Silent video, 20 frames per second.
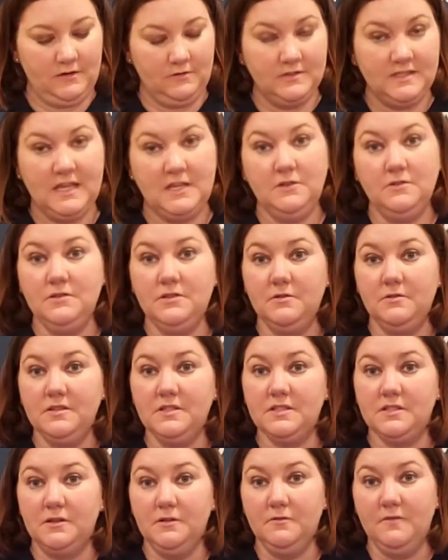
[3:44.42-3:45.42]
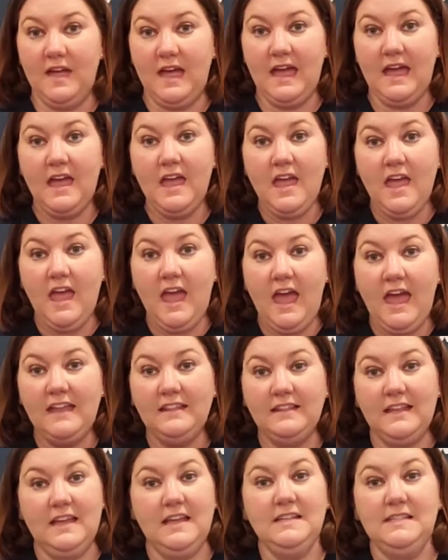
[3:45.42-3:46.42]
and it'll take you to a survey.
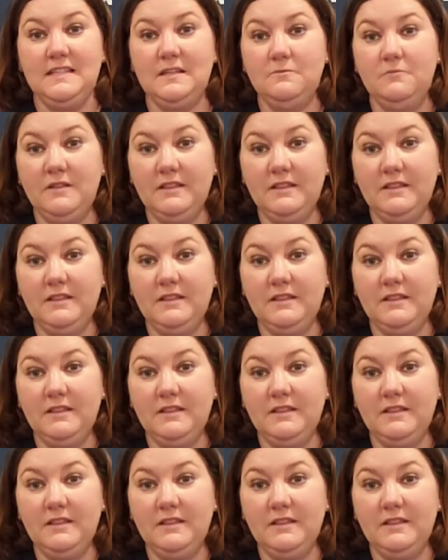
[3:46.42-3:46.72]
And like I said,